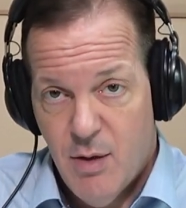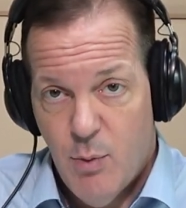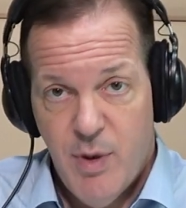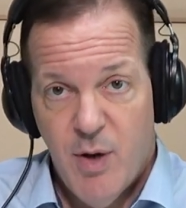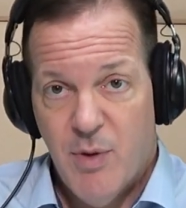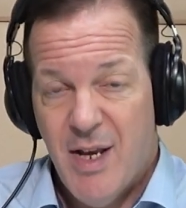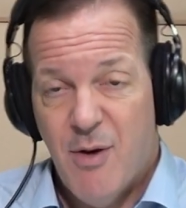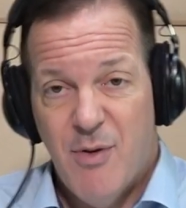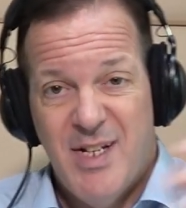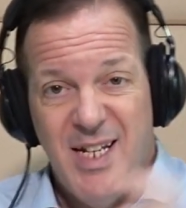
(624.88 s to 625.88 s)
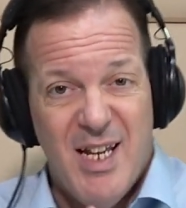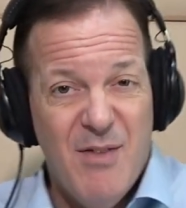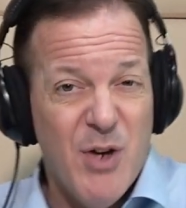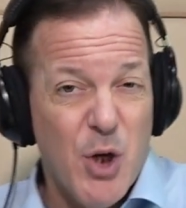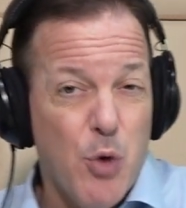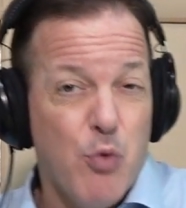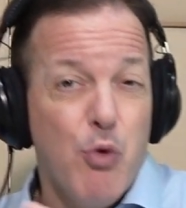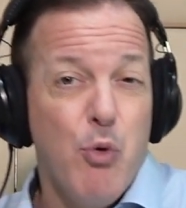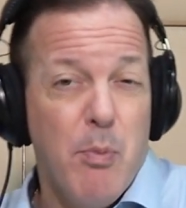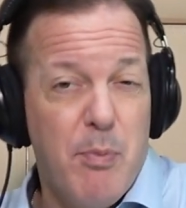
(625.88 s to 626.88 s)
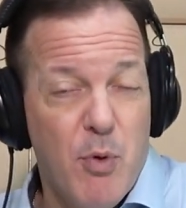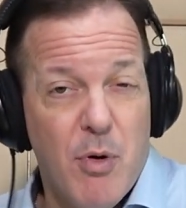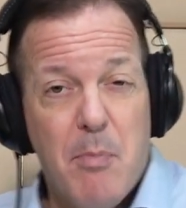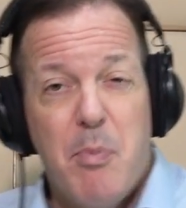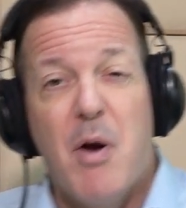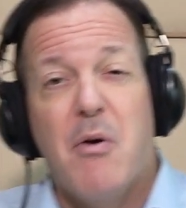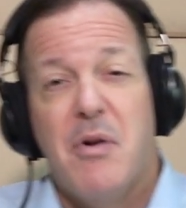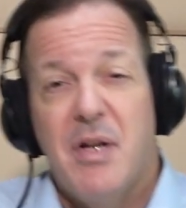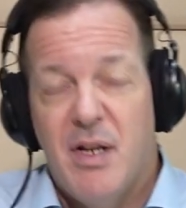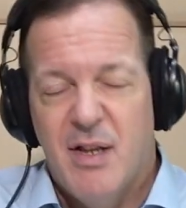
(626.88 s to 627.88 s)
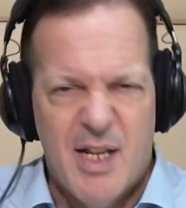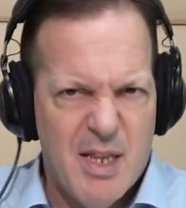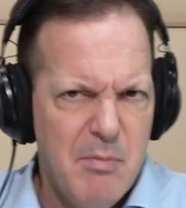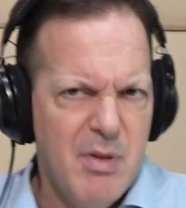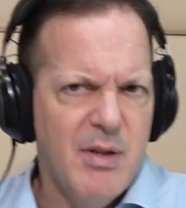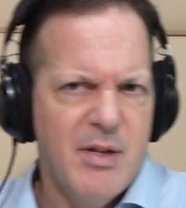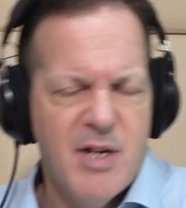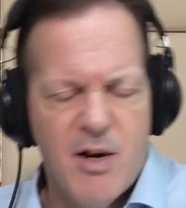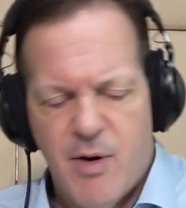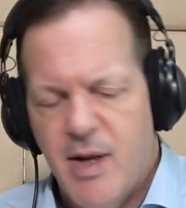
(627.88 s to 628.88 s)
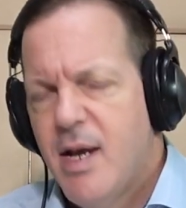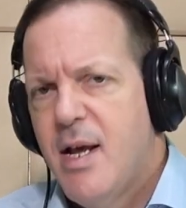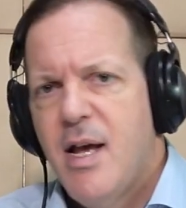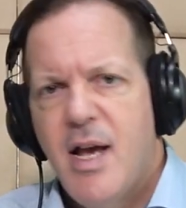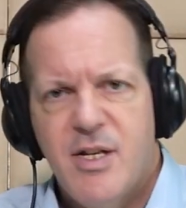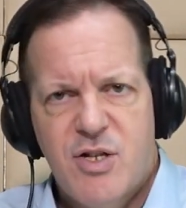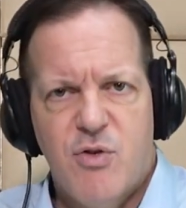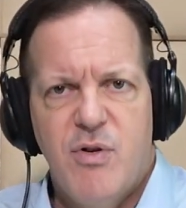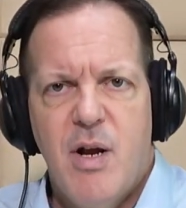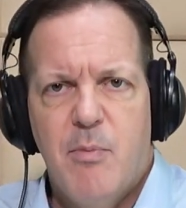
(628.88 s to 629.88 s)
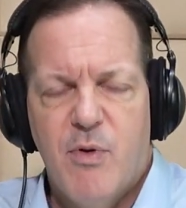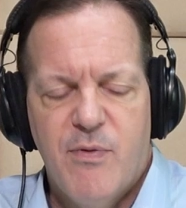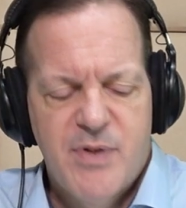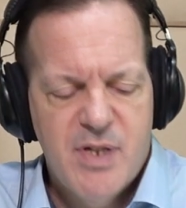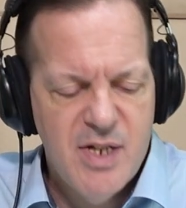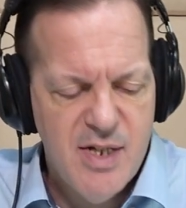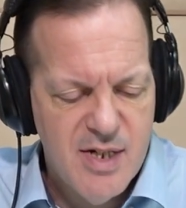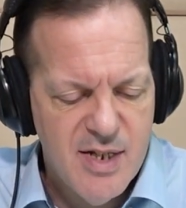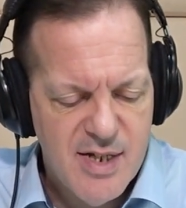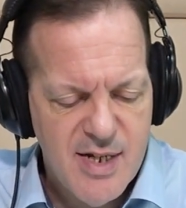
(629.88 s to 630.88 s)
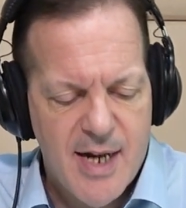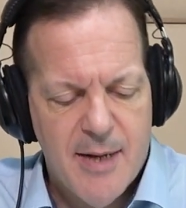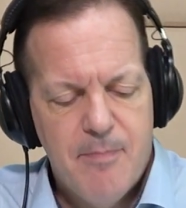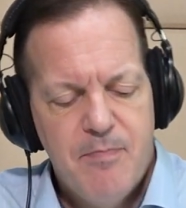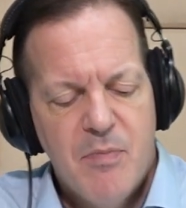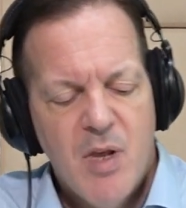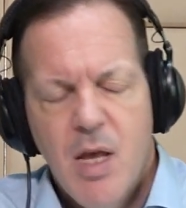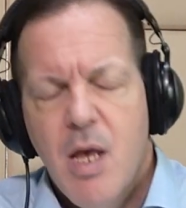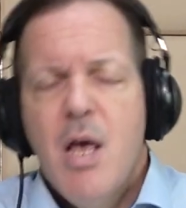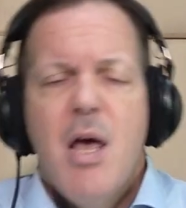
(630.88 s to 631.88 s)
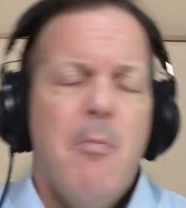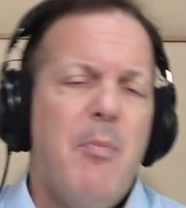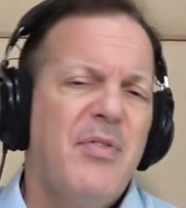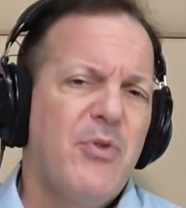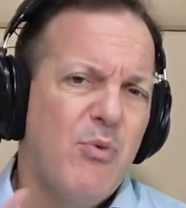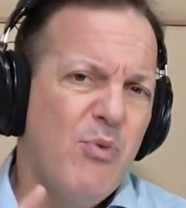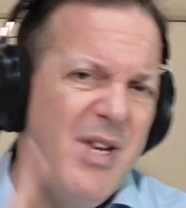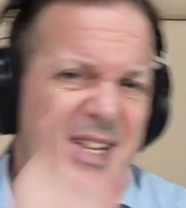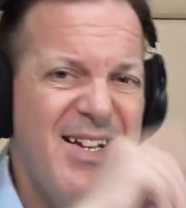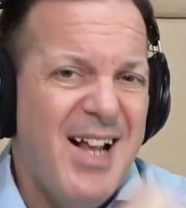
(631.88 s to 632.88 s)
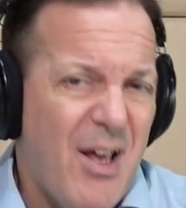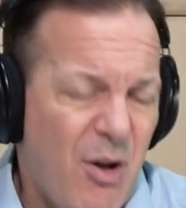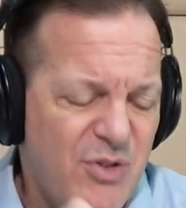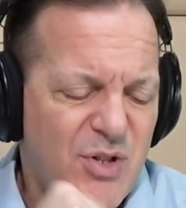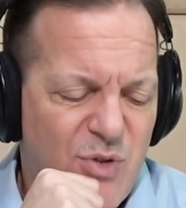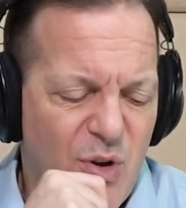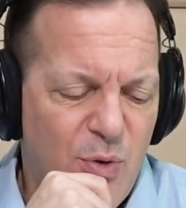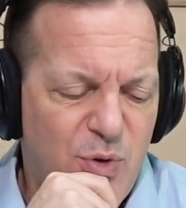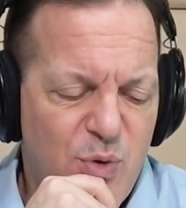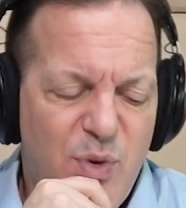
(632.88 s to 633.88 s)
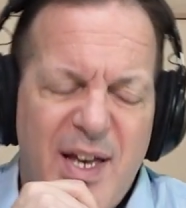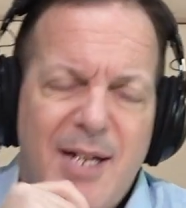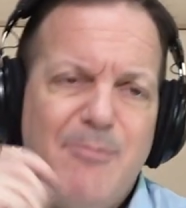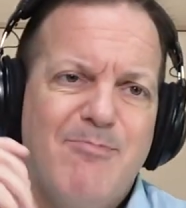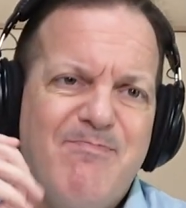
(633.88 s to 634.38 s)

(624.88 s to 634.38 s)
We don't guarantee even a group or a party, like the military, a certain number of seats in the Senate. But the reason I also told you that,